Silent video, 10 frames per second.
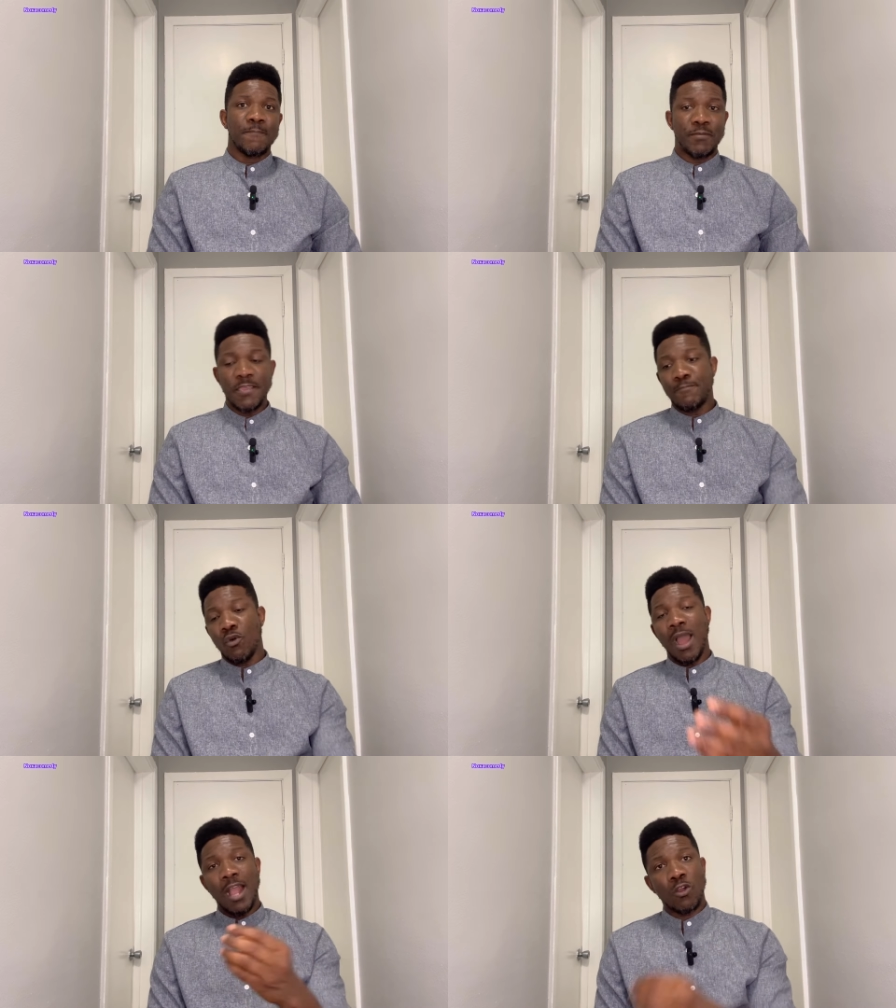
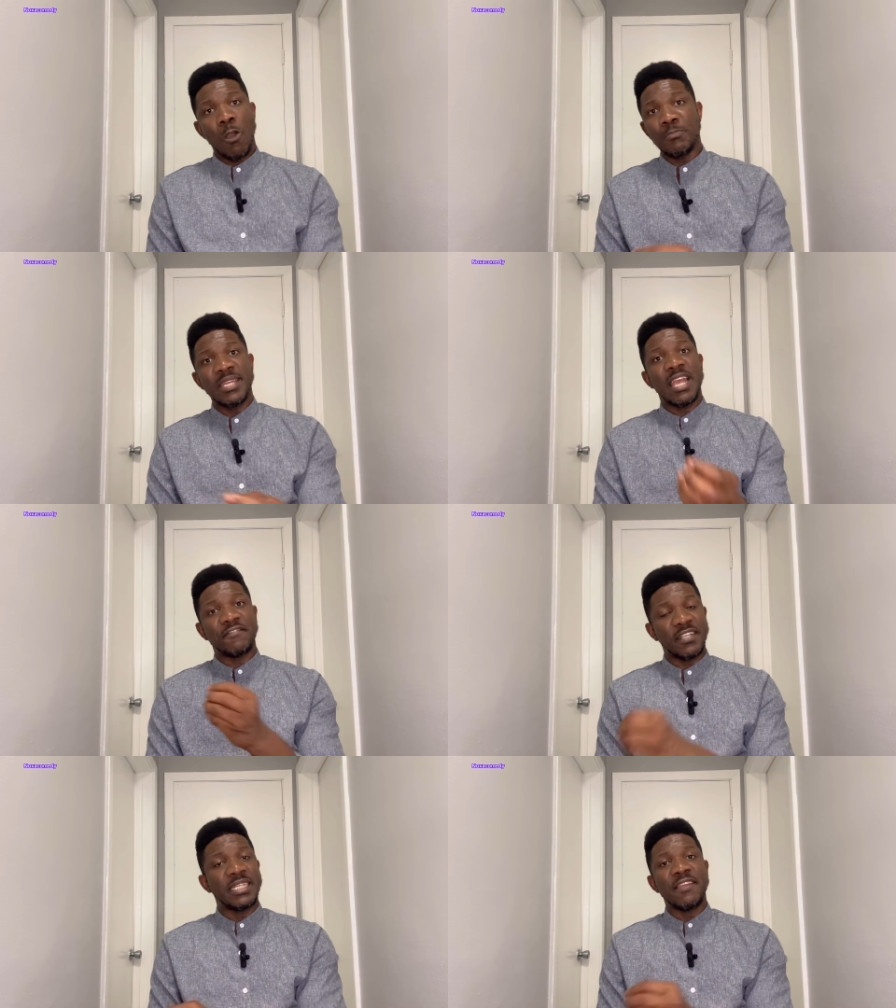People are coming
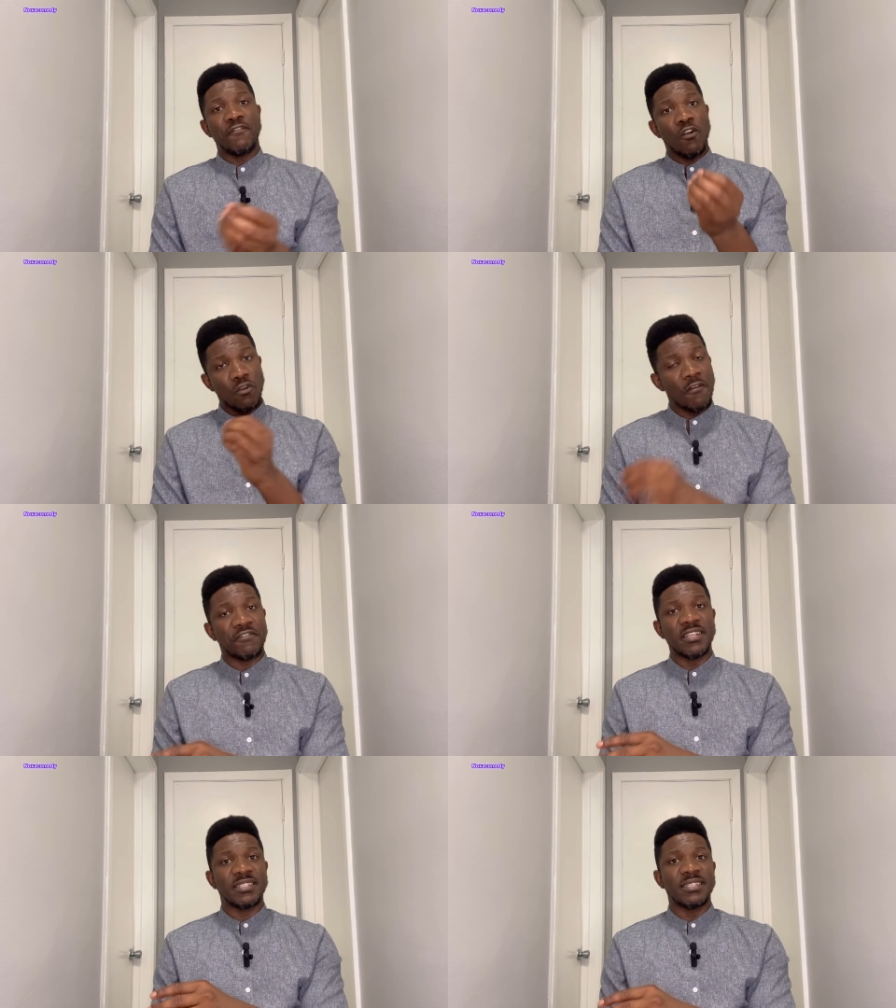every day for
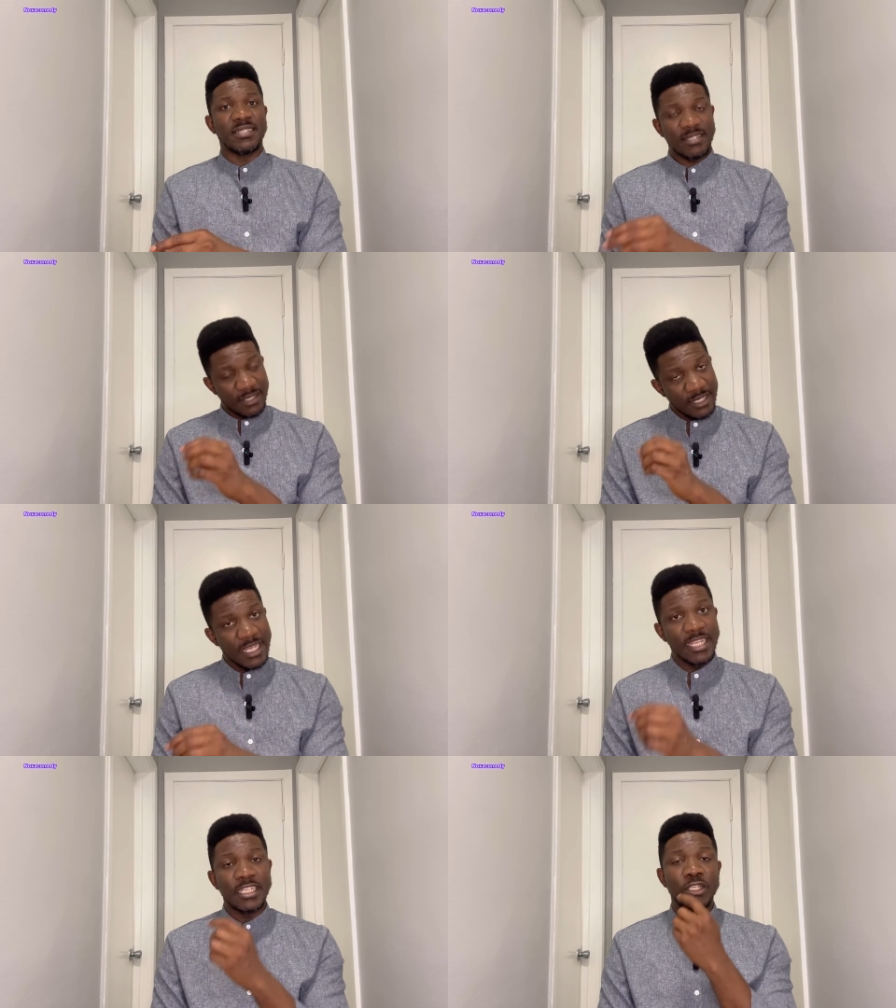conferences
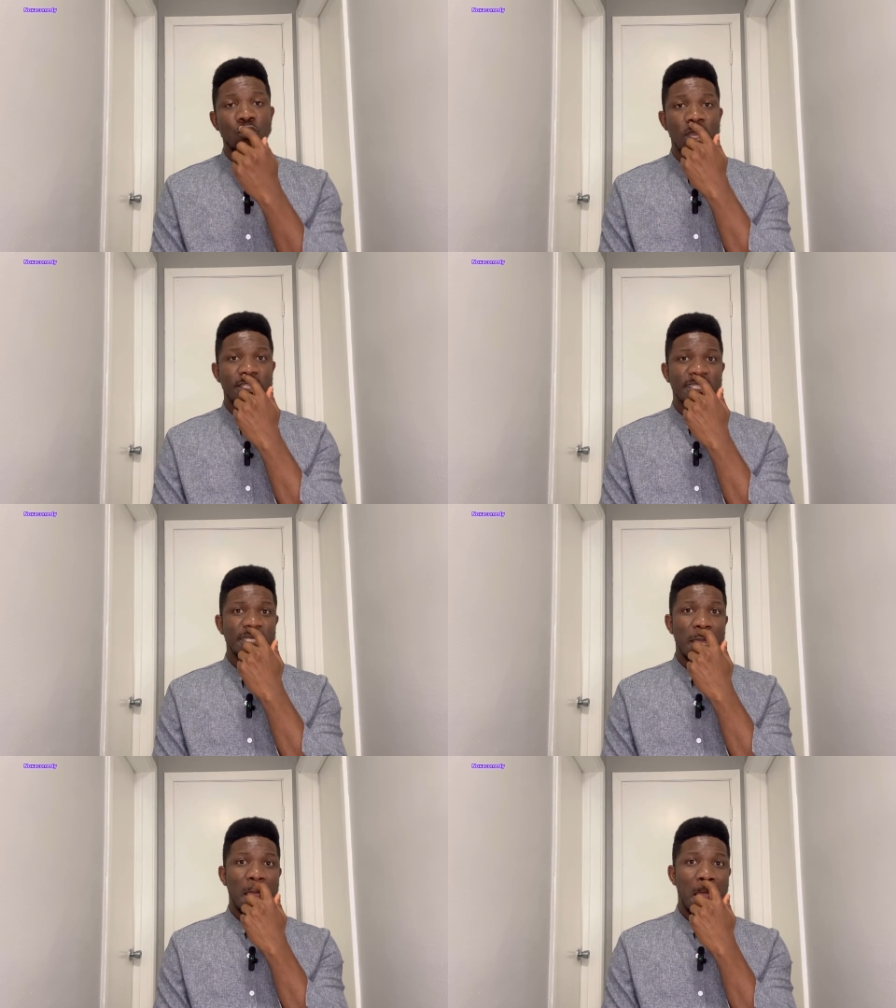here in the US.